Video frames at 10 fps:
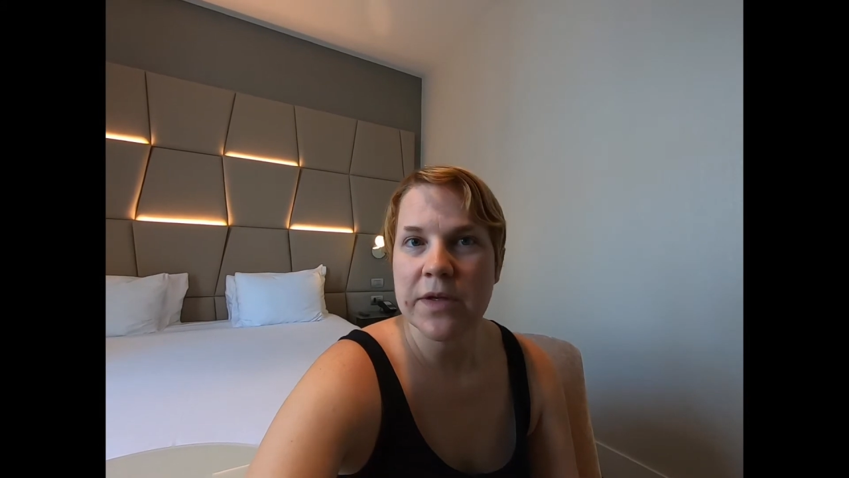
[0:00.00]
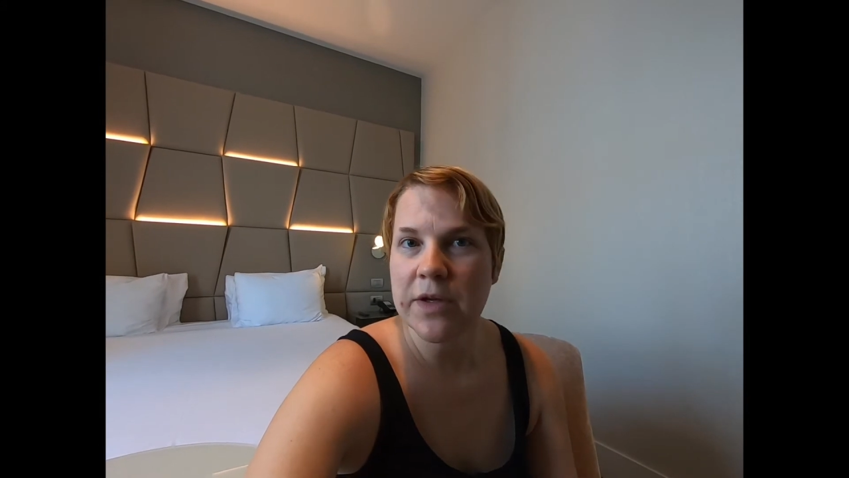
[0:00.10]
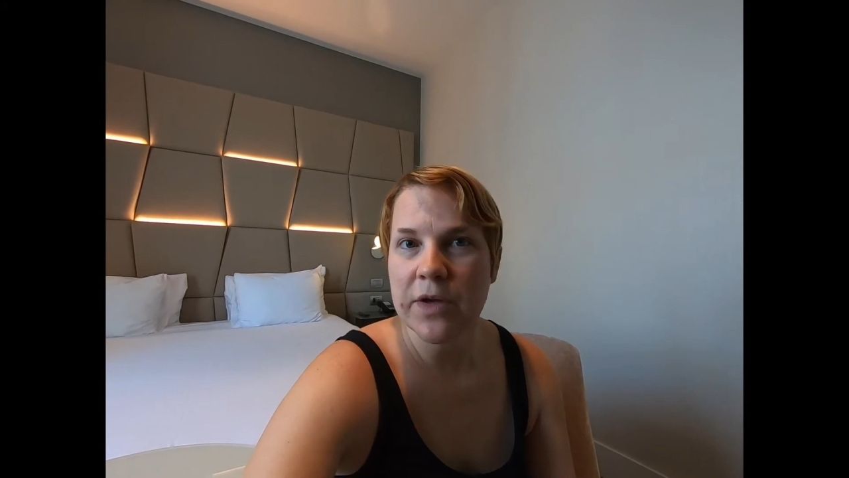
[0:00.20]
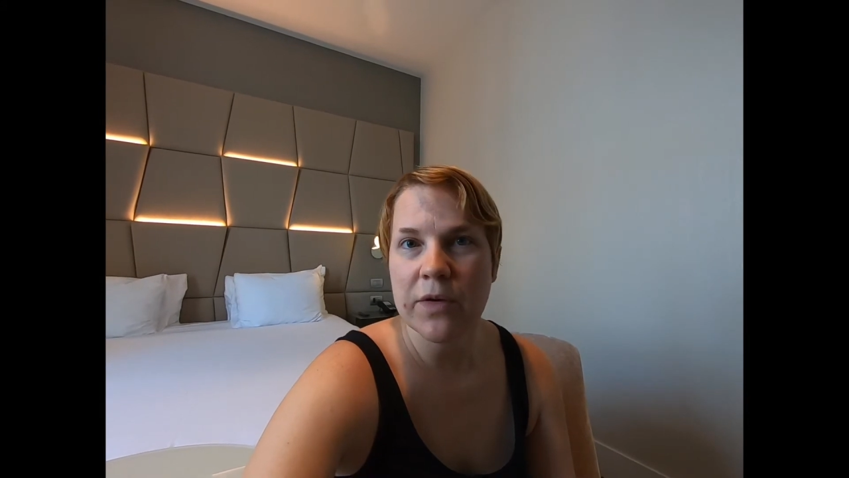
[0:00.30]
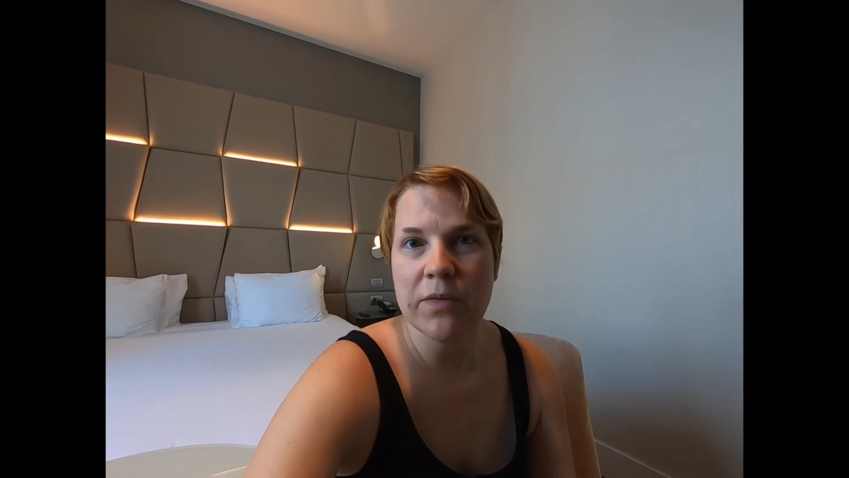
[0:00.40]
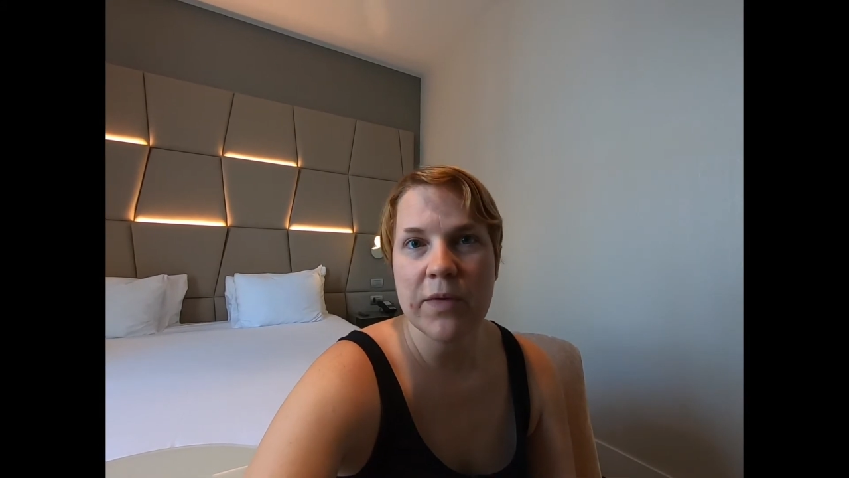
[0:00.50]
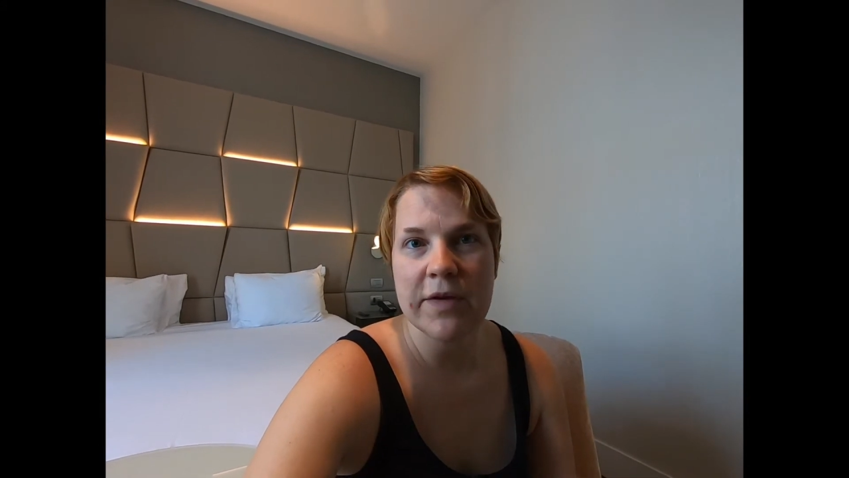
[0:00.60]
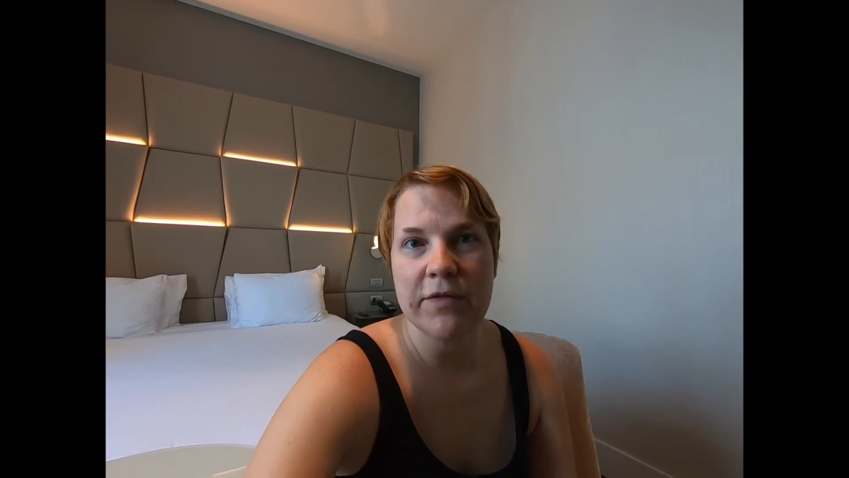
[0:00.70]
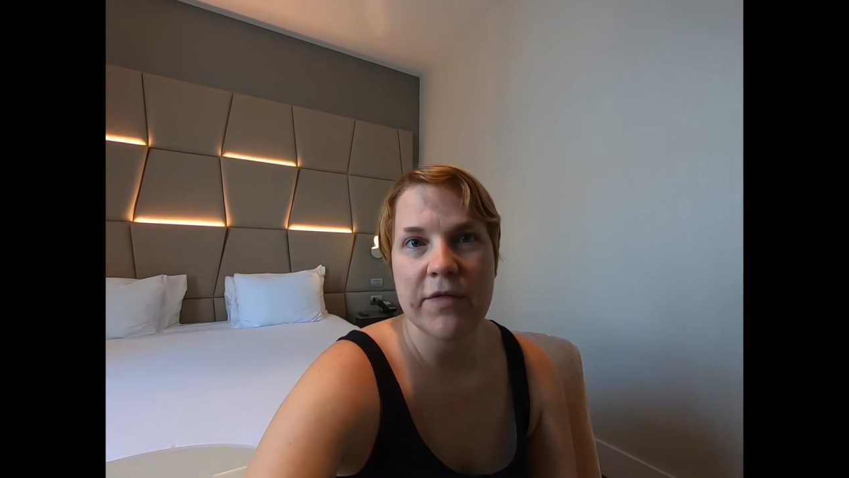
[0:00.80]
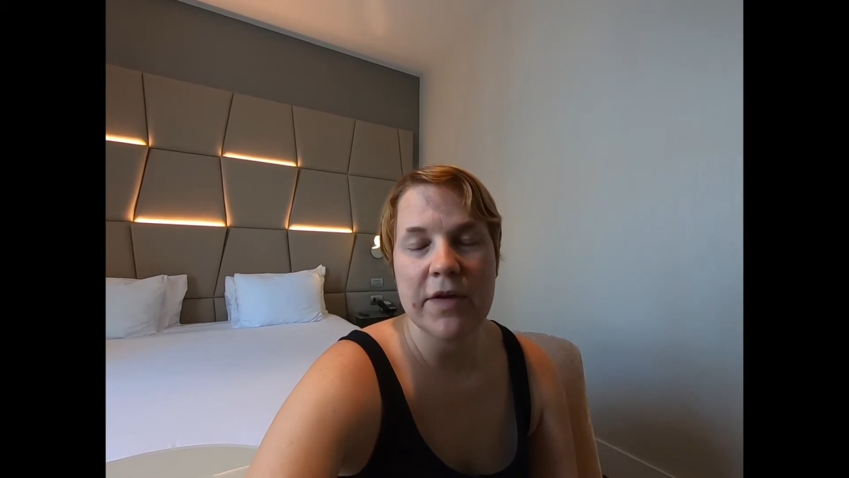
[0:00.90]
You know,
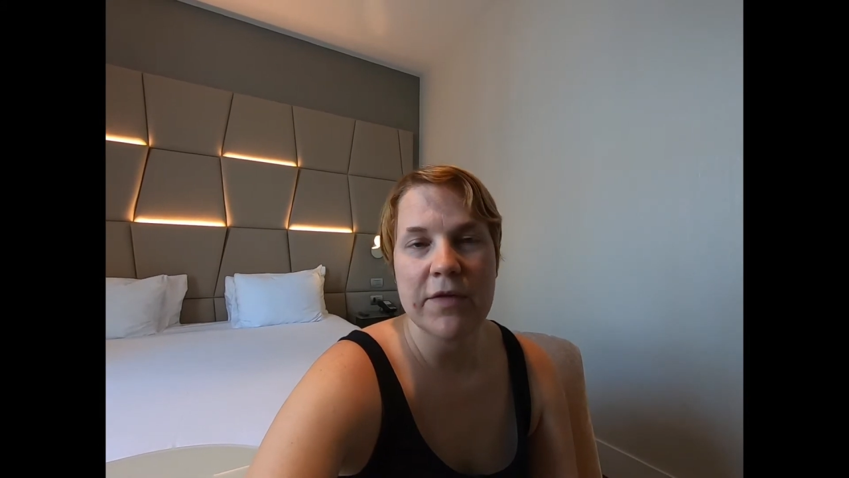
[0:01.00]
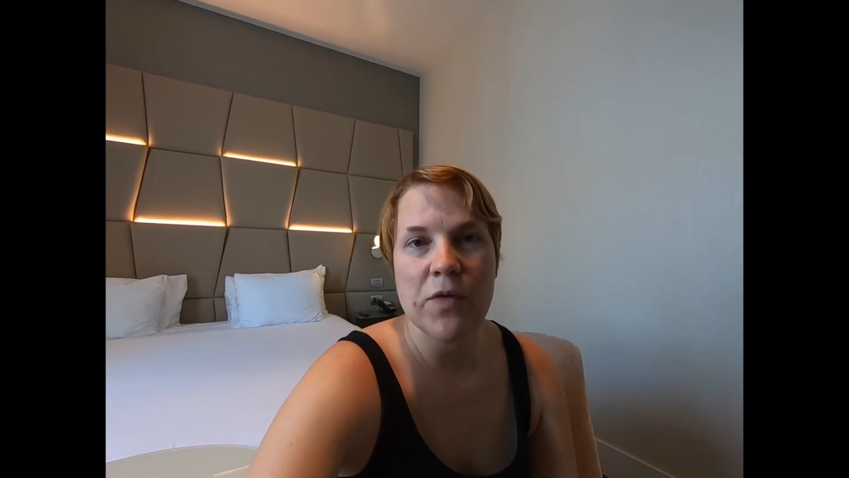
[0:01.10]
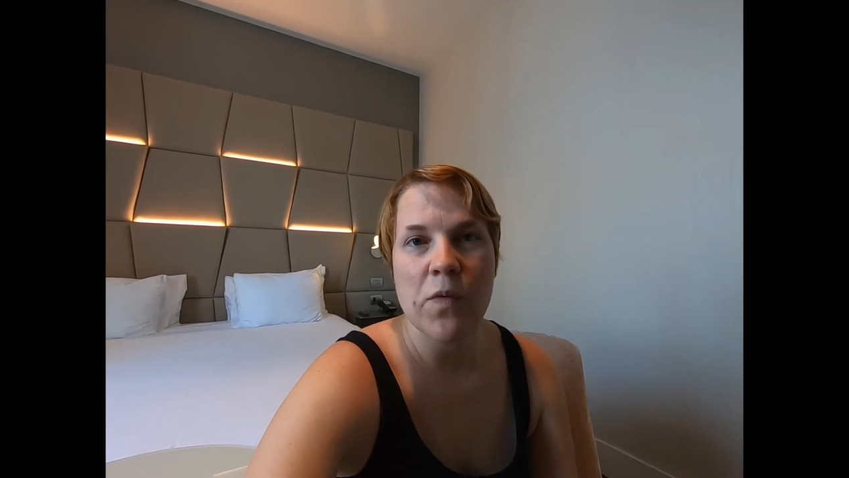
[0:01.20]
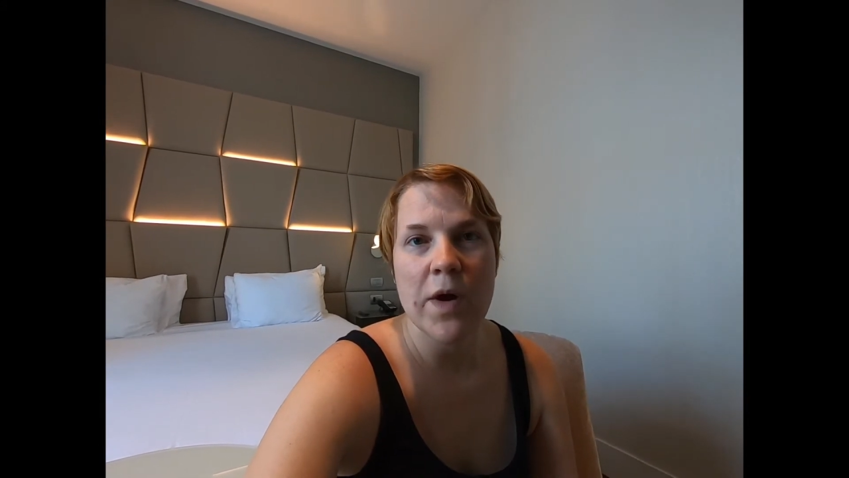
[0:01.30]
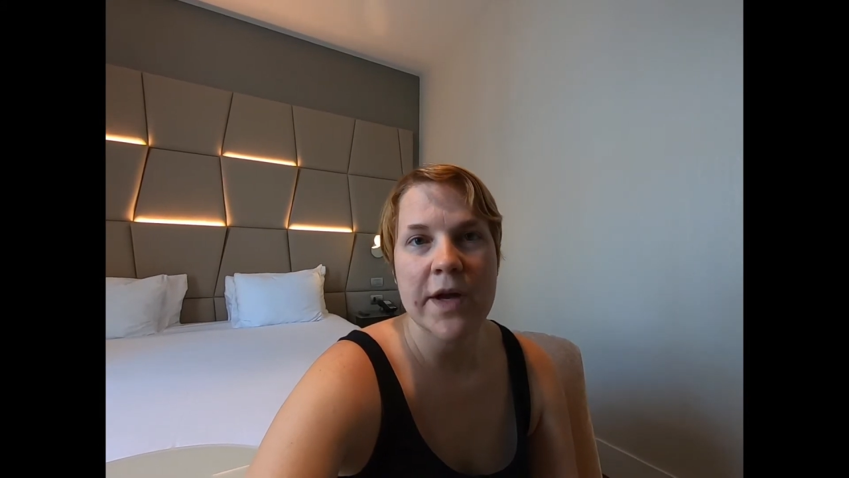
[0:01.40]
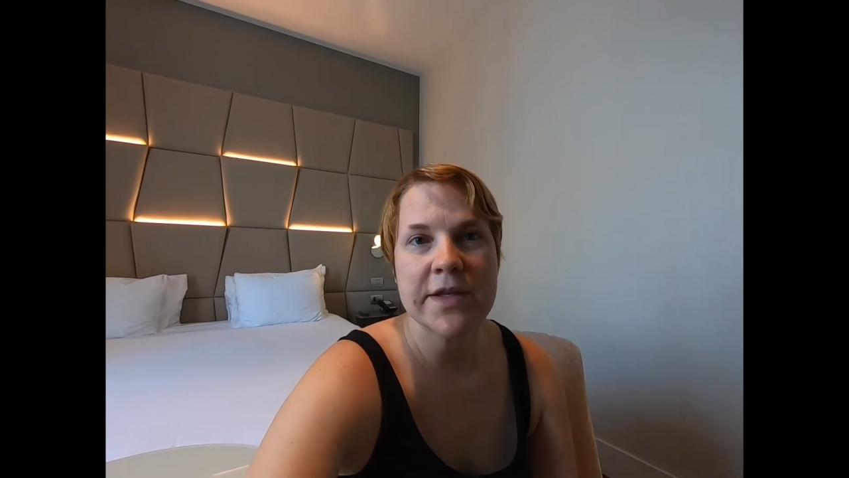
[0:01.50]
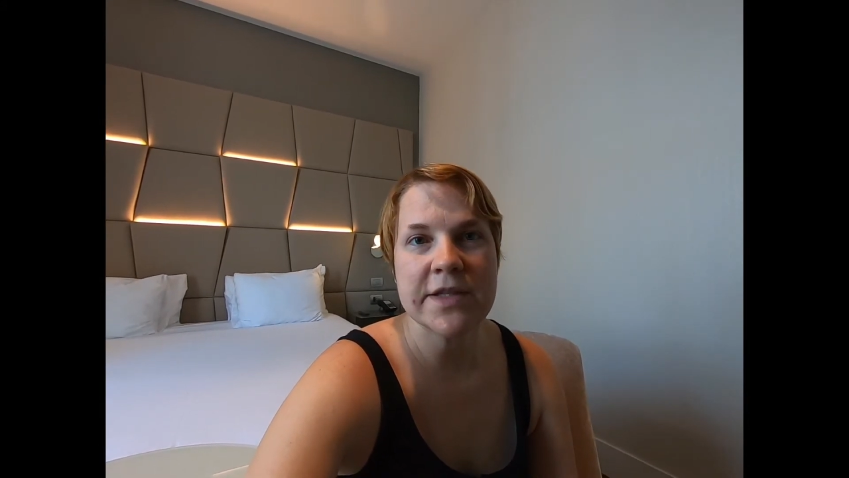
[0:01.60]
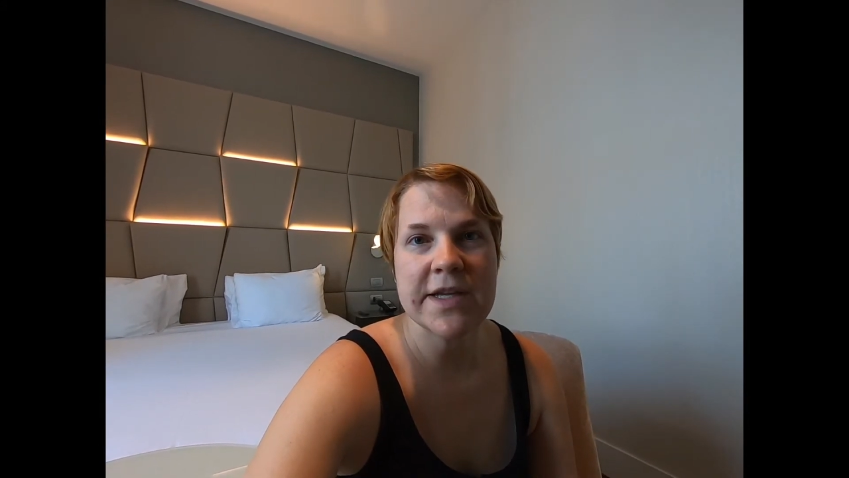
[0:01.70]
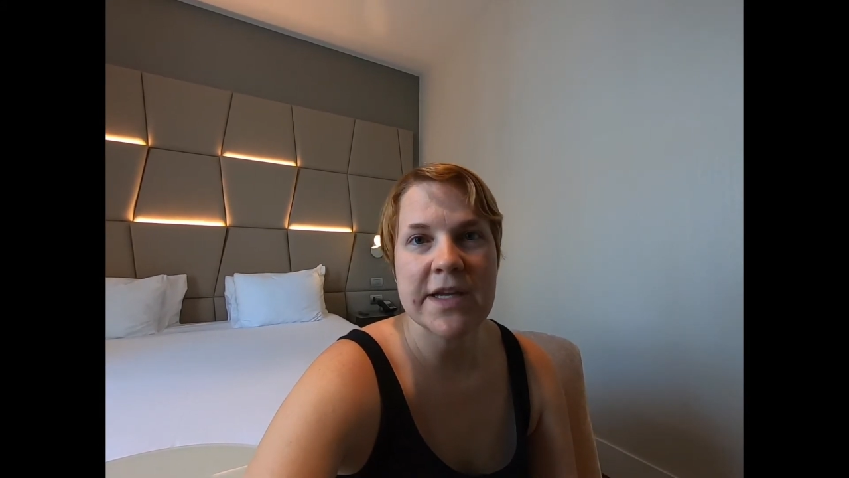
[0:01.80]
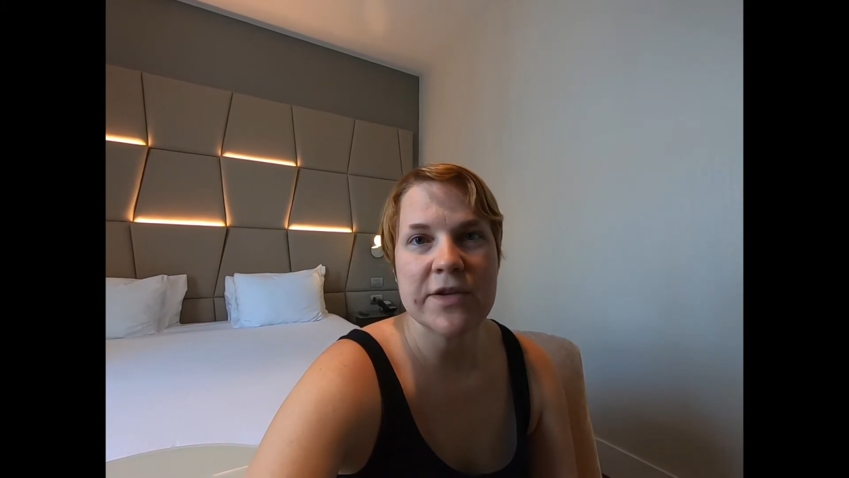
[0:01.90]
if you want to take